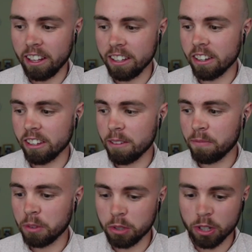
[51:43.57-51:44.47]
And it's like,
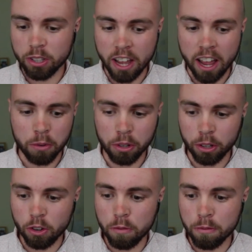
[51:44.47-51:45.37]
we just sat
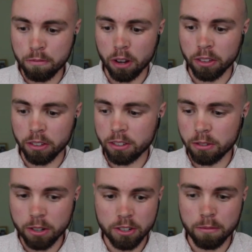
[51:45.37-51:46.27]
with a group of
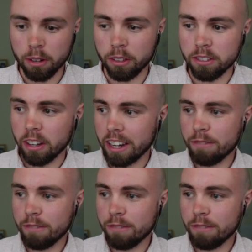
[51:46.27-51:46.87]
brothers, Christian brothers.